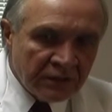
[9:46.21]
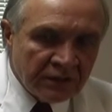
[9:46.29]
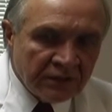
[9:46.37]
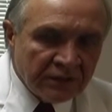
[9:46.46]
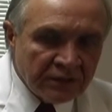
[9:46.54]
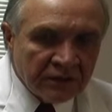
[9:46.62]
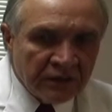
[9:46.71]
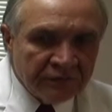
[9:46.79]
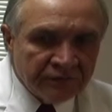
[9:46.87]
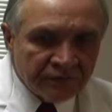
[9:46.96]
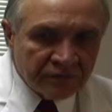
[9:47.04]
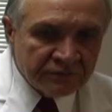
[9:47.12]
England,
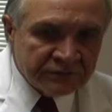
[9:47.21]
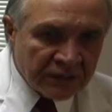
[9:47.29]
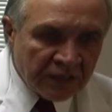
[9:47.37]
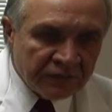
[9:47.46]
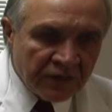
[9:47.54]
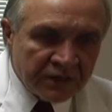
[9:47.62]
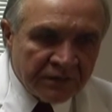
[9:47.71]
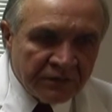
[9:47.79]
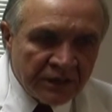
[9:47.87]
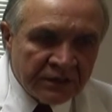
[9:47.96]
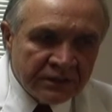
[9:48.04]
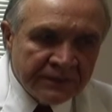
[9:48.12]
from Saudi
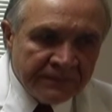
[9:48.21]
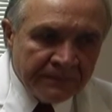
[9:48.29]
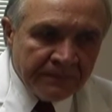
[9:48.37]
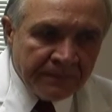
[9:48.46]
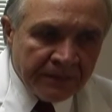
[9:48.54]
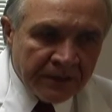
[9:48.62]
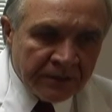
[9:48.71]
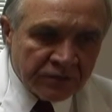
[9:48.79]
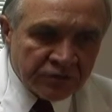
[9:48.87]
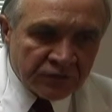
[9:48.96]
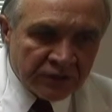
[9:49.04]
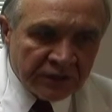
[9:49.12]
Arabia. They
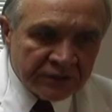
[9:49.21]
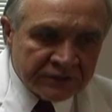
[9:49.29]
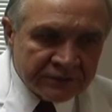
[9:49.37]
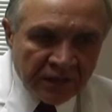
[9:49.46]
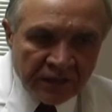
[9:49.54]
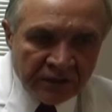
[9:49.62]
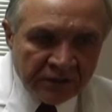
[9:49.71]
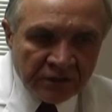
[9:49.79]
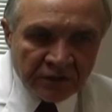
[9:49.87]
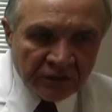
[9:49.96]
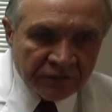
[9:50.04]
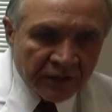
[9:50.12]
usually stay in a
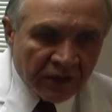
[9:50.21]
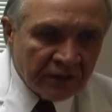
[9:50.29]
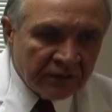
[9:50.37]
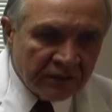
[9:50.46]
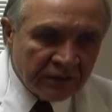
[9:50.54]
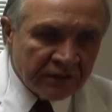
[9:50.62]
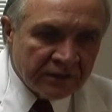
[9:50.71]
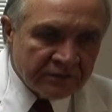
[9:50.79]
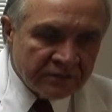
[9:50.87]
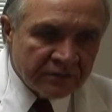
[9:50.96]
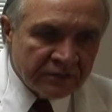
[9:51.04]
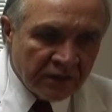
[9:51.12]
hotel and
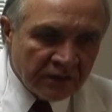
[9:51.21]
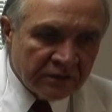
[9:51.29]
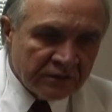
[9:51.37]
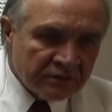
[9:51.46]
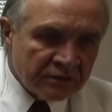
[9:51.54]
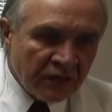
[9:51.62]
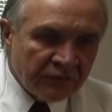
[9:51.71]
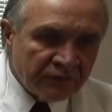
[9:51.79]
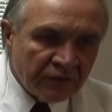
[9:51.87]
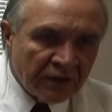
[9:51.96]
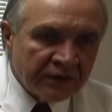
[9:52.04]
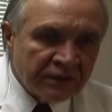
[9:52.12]
they have to
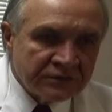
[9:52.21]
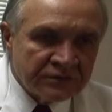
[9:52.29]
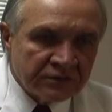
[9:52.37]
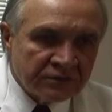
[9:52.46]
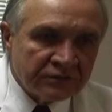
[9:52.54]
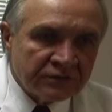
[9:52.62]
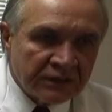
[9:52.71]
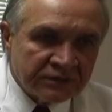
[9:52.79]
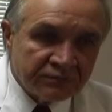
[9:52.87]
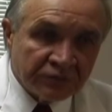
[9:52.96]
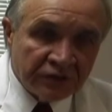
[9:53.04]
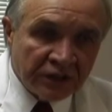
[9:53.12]
arrange their own
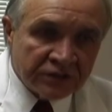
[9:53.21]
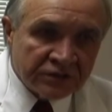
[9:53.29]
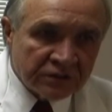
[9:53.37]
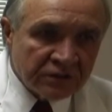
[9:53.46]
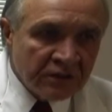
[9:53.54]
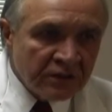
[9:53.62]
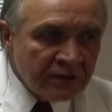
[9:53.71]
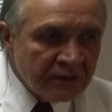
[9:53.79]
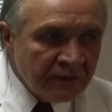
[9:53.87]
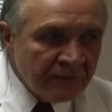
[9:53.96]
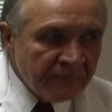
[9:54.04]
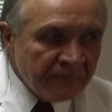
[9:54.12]
transportation.
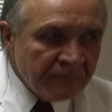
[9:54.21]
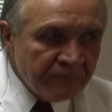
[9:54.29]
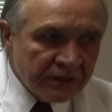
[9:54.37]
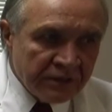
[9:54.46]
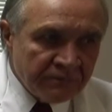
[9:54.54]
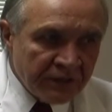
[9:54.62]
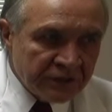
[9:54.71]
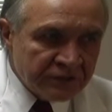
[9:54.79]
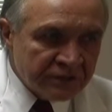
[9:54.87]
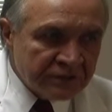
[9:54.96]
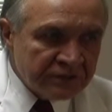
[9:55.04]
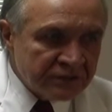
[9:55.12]
Many
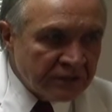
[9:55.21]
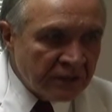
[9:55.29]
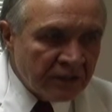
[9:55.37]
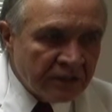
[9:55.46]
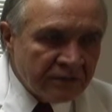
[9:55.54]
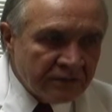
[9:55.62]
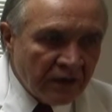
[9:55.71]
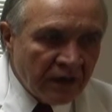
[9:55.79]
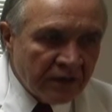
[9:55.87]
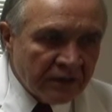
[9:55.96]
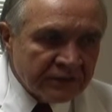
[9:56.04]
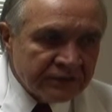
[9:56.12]
patients
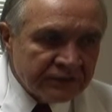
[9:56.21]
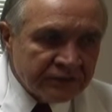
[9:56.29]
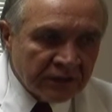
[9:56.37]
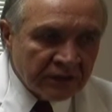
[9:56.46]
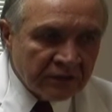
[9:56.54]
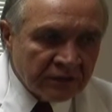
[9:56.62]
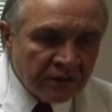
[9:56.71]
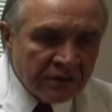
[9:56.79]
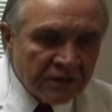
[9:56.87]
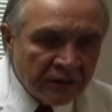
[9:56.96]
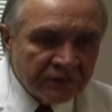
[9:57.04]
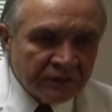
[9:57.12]
are sick
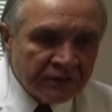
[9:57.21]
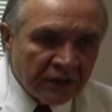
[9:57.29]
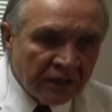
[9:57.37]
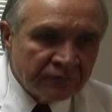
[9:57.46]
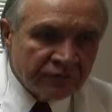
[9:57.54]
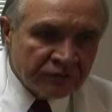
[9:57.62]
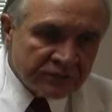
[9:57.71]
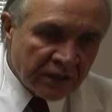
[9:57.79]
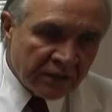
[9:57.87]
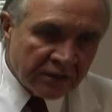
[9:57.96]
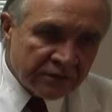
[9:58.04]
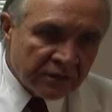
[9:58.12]
enough that they have to
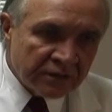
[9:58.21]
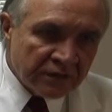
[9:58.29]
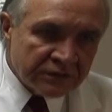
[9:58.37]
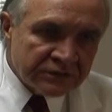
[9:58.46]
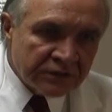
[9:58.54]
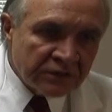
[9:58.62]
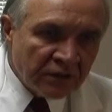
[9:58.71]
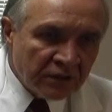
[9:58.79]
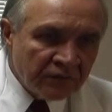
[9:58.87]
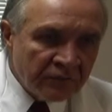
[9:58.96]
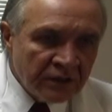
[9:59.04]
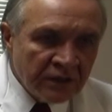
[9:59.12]
stay at the nursing
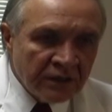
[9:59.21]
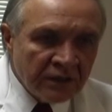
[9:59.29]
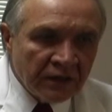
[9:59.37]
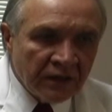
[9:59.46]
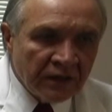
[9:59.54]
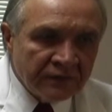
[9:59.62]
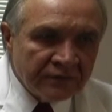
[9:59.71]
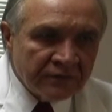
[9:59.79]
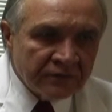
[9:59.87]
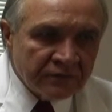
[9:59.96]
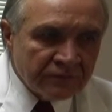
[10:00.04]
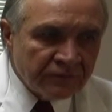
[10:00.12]
home, and
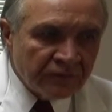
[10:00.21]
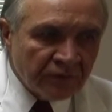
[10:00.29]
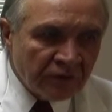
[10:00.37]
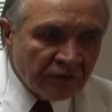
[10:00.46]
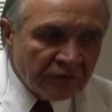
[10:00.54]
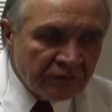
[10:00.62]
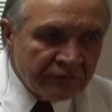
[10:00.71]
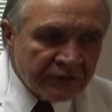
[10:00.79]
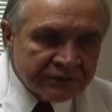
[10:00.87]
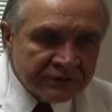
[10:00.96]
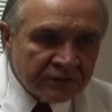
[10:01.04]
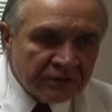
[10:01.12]
local
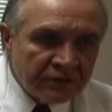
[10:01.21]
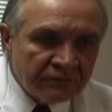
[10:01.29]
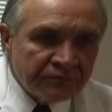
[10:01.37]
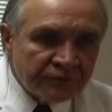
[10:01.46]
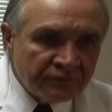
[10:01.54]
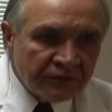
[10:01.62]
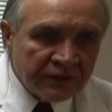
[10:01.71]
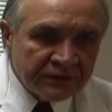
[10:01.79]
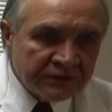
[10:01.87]
nursing home provided